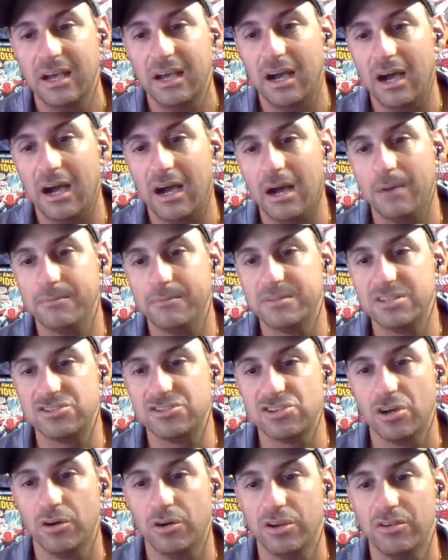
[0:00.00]
to
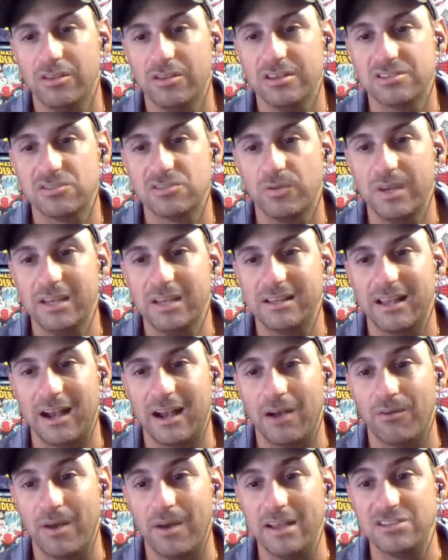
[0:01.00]
show you this week that
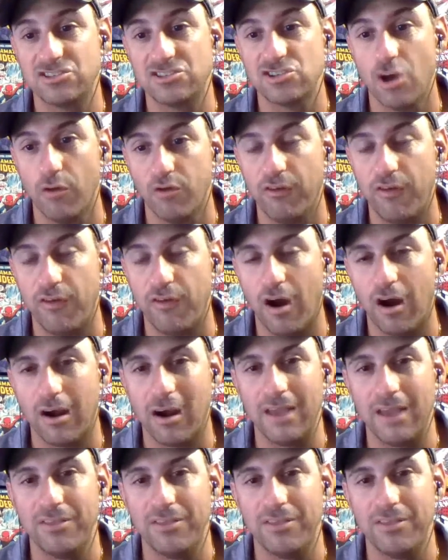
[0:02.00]
I read so far.